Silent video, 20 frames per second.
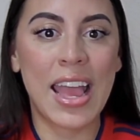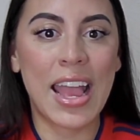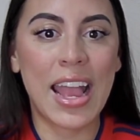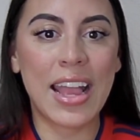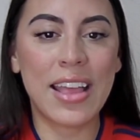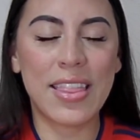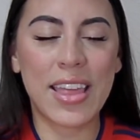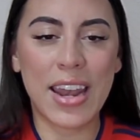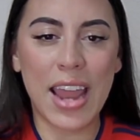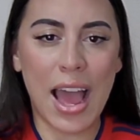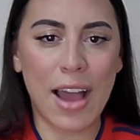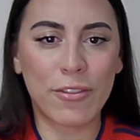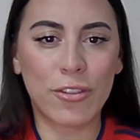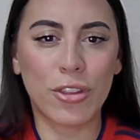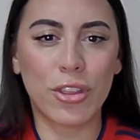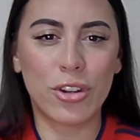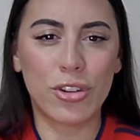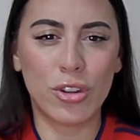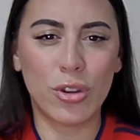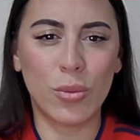and then after
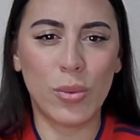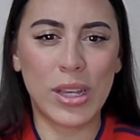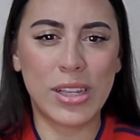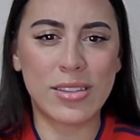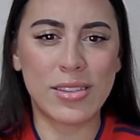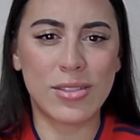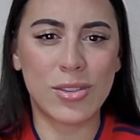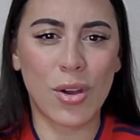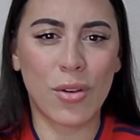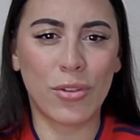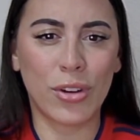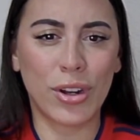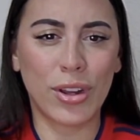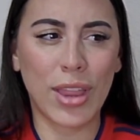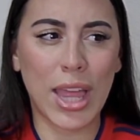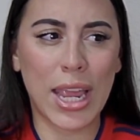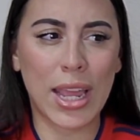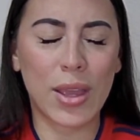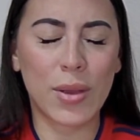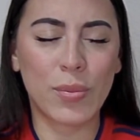the 2 weeks is over you're like